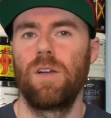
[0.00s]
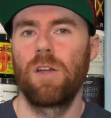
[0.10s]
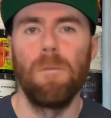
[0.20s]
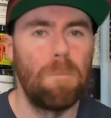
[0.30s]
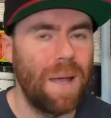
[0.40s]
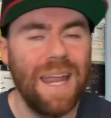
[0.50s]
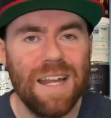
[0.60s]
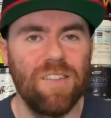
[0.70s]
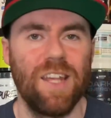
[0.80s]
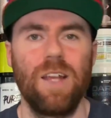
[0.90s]

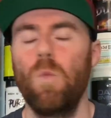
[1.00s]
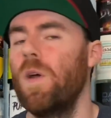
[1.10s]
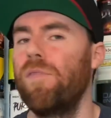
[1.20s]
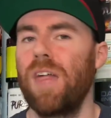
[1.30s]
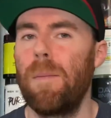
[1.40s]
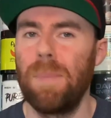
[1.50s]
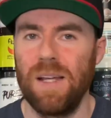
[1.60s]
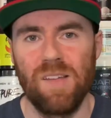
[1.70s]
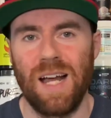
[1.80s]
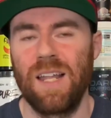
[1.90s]
competing with that
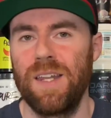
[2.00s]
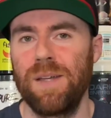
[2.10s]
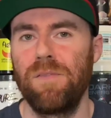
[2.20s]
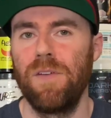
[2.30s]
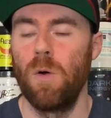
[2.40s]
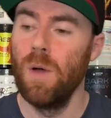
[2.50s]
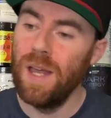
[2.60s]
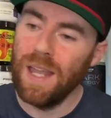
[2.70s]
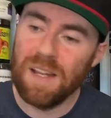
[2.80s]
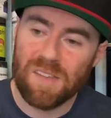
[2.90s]
beta-alanine feel.
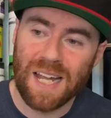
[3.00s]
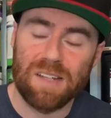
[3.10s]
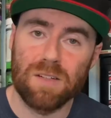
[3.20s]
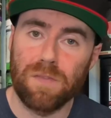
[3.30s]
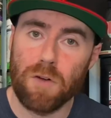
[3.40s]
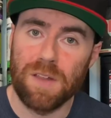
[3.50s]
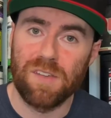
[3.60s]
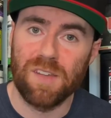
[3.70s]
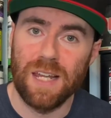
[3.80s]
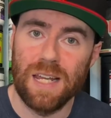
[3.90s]
It takes a front
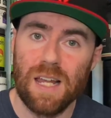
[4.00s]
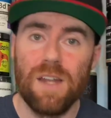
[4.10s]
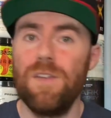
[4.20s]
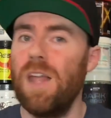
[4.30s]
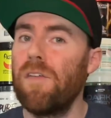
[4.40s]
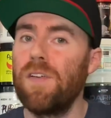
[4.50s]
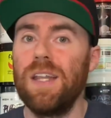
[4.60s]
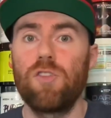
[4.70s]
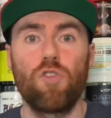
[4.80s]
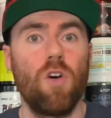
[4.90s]
seat. Nothing
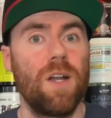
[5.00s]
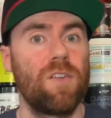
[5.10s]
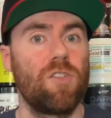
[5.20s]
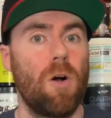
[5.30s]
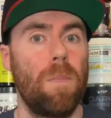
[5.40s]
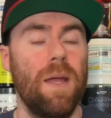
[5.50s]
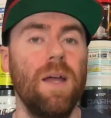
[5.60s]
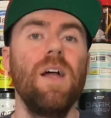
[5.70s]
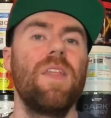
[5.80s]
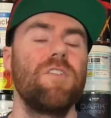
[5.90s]
is trying to stop it.
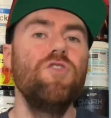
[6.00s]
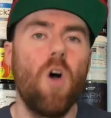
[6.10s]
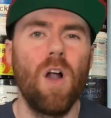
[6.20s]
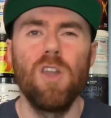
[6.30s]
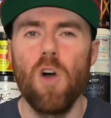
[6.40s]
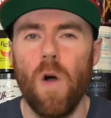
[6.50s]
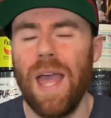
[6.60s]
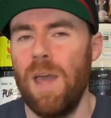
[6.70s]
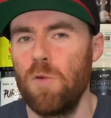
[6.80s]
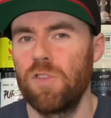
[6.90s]
There's not a lot
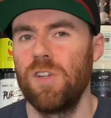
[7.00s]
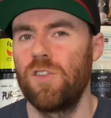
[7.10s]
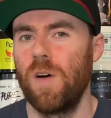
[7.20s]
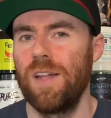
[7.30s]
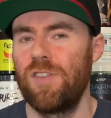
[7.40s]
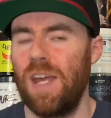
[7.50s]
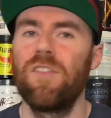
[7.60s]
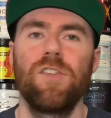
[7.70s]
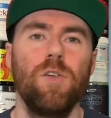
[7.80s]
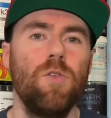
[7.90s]
else to
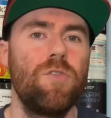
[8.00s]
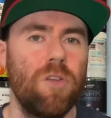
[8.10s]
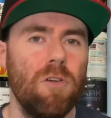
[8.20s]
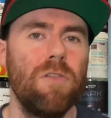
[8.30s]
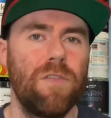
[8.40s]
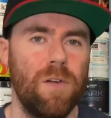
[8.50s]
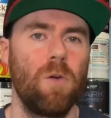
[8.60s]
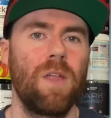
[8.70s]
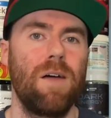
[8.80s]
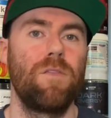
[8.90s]
digest, so you do
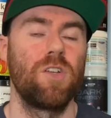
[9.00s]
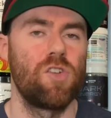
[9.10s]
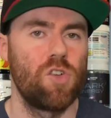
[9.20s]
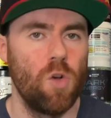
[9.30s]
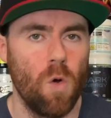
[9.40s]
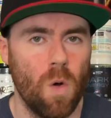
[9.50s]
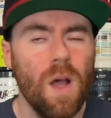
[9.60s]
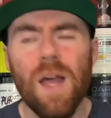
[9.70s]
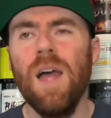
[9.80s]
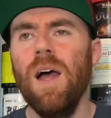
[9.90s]
feel that for sure.
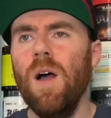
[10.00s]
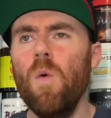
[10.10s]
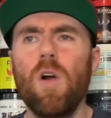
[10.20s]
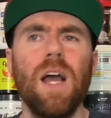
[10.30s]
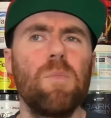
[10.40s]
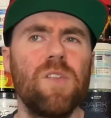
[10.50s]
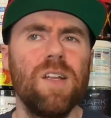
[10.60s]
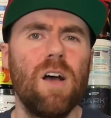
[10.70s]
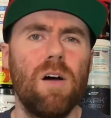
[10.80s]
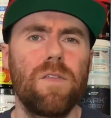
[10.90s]
What comes
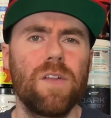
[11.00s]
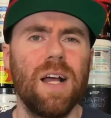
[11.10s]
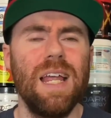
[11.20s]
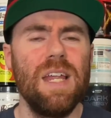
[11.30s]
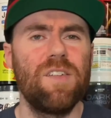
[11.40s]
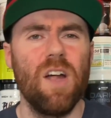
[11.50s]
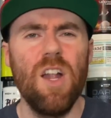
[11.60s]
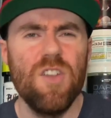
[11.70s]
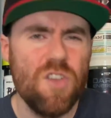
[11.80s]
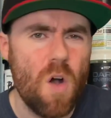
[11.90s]
in after is a
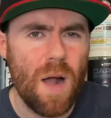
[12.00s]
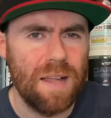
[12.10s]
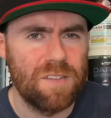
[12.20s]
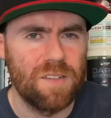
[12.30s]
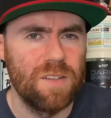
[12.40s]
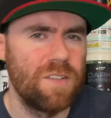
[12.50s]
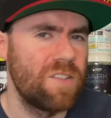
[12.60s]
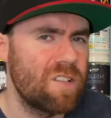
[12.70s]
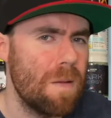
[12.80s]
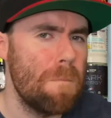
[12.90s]
nice,
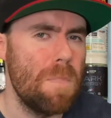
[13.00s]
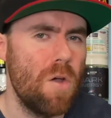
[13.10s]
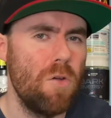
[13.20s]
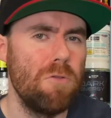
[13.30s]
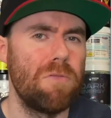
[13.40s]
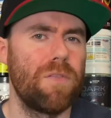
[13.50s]
smooth,